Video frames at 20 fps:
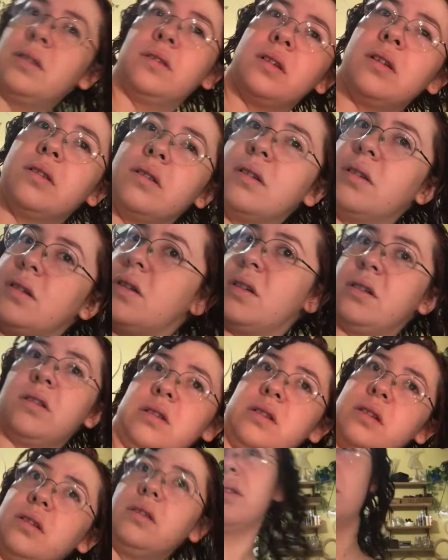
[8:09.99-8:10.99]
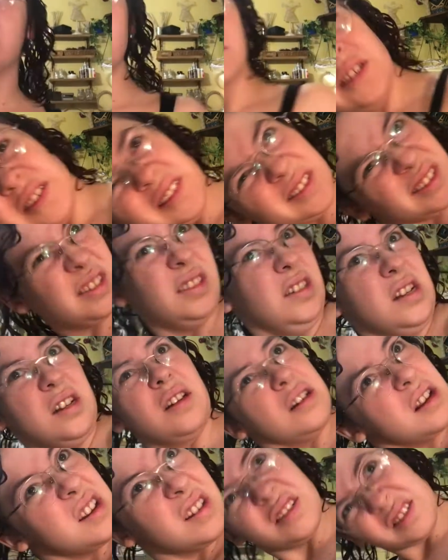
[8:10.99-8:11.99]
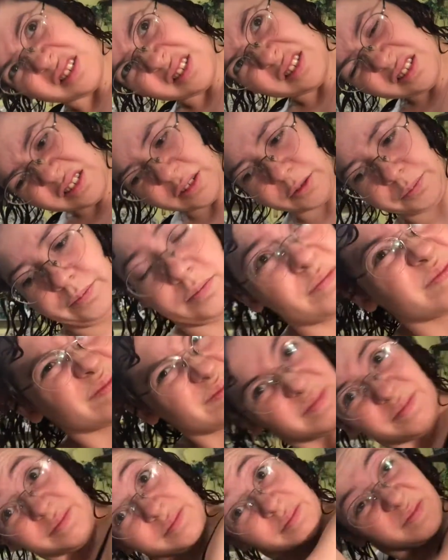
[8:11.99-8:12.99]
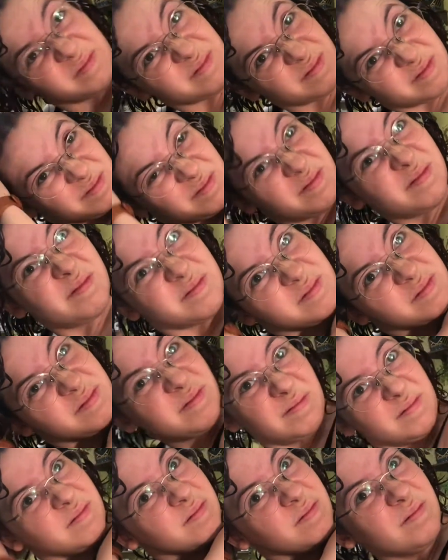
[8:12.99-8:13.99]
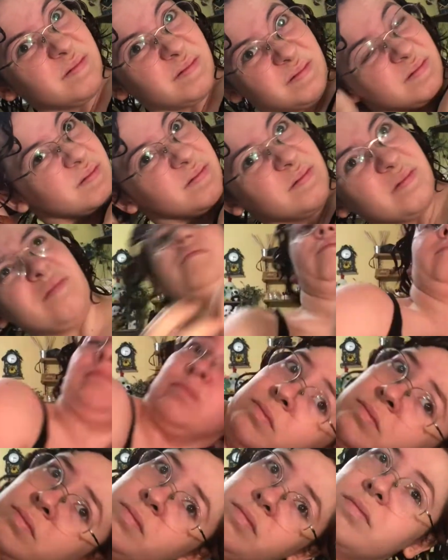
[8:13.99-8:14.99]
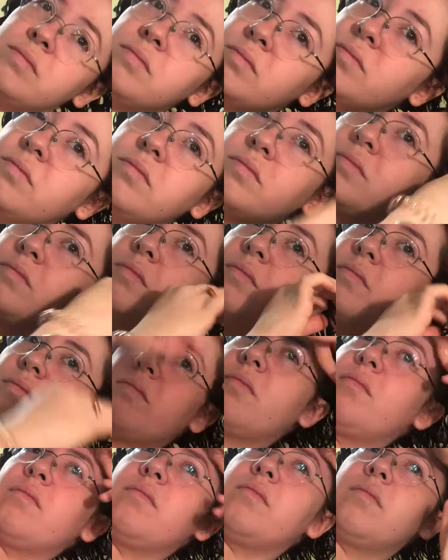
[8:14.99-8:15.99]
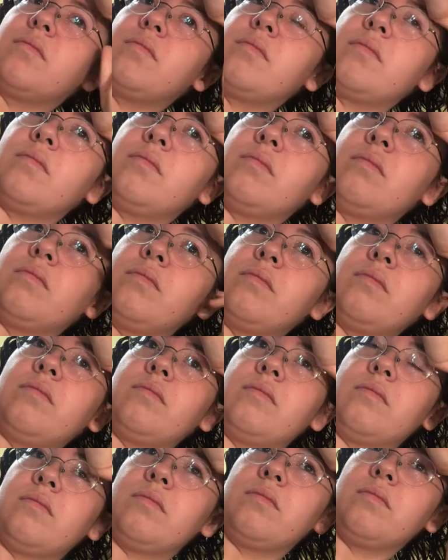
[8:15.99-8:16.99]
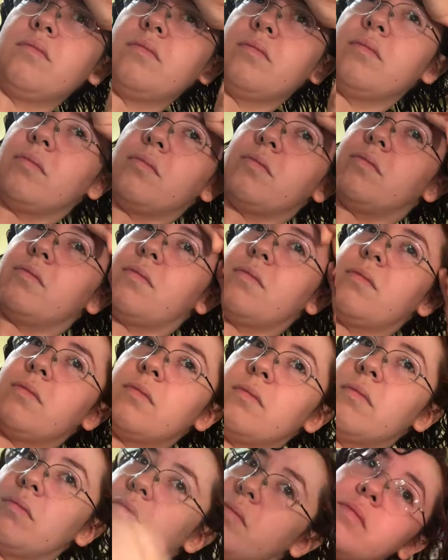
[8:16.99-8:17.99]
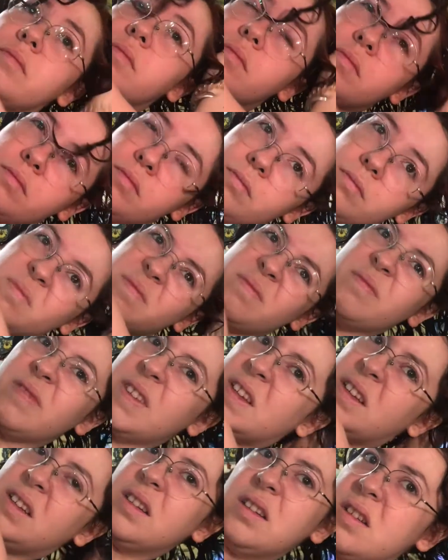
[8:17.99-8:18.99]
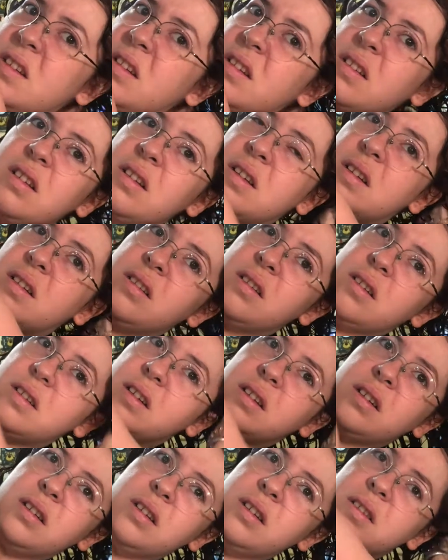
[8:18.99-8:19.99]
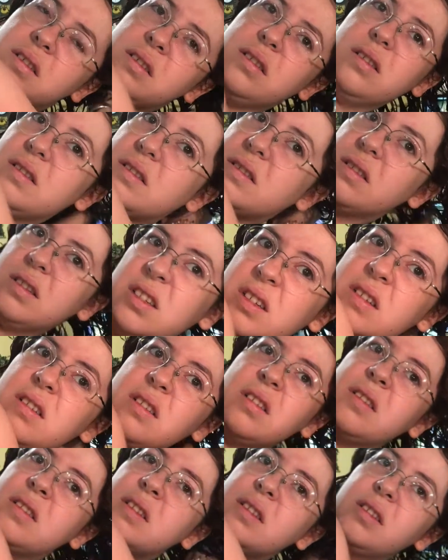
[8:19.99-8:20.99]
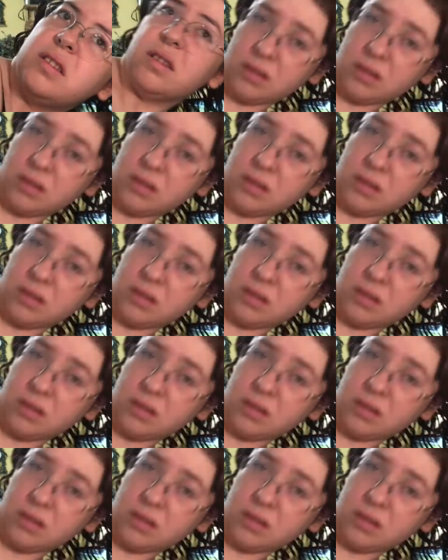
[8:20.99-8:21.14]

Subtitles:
you do that. Now I'm just re-wetting everything so I can scrunch it and set the style and make sure each curl is exactly how it needs to be. And this is